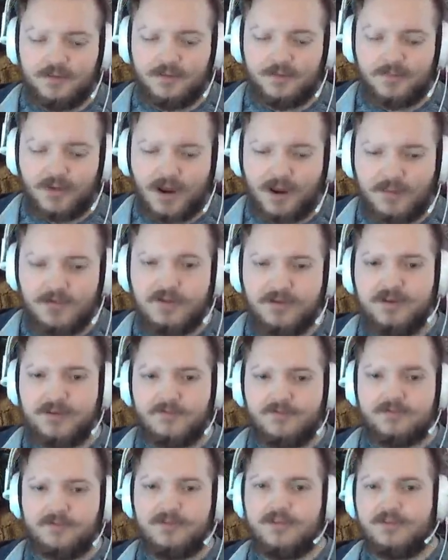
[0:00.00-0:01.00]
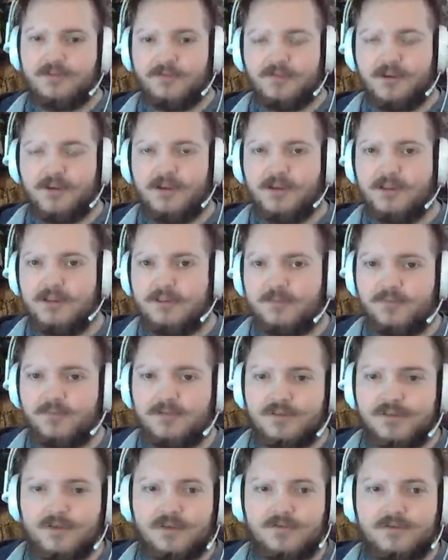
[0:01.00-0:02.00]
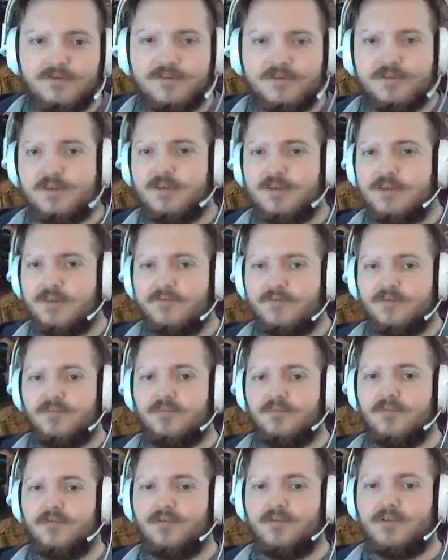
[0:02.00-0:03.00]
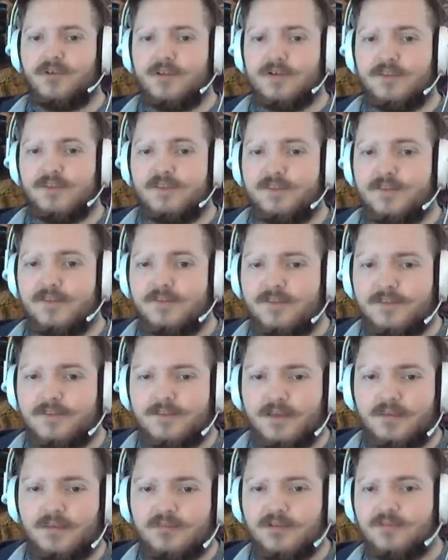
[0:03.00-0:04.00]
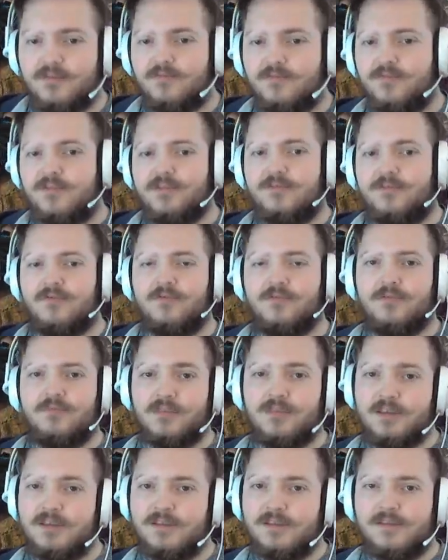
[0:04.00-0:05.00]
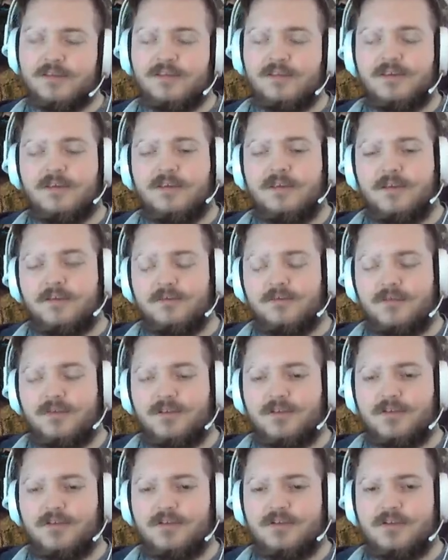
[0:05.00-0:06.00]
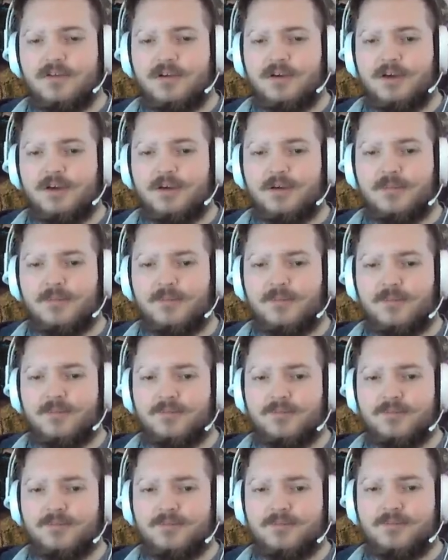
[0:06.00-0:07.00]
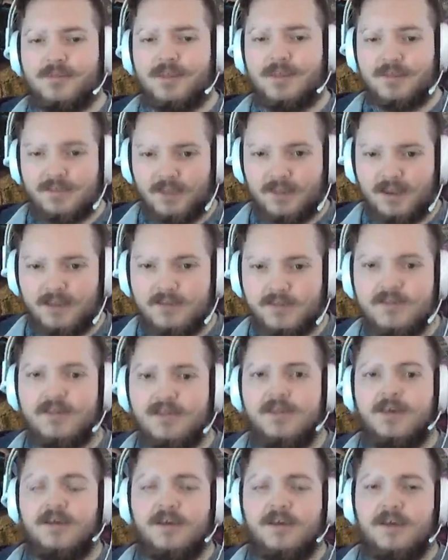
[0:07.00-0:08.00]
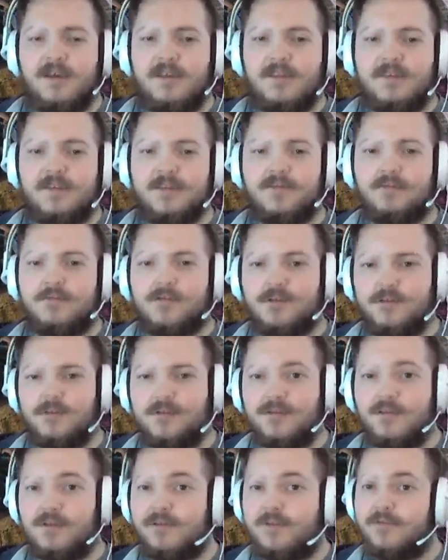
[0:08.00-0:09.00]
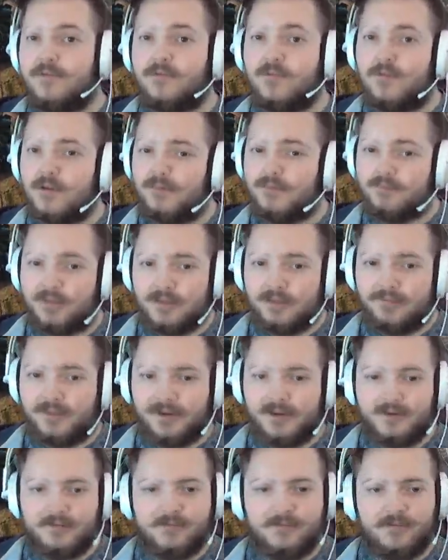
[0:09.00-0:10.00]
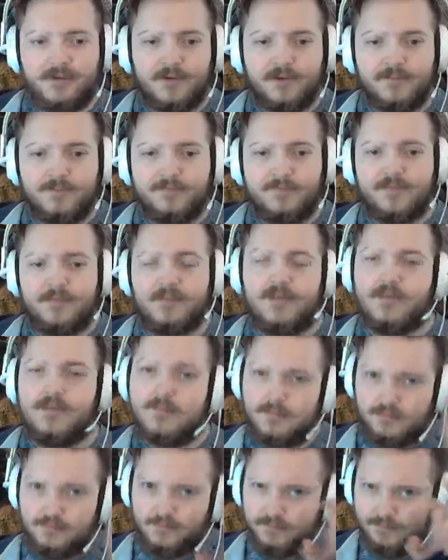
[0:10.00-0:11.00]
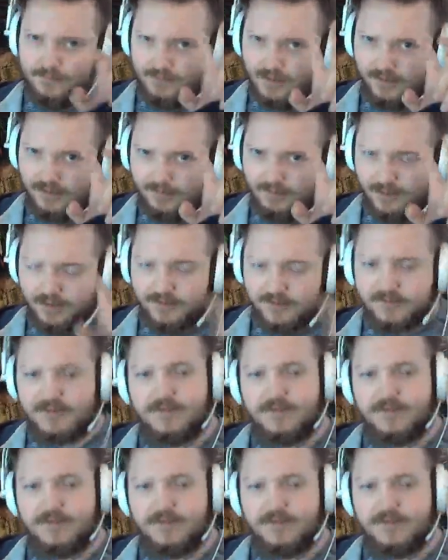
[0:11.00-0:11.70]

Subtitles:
primary difference, right, is Blood Talons is going to give you more consistent damage with your bleeds, which is nice. And then it will also give you one big bite, right? Big bite.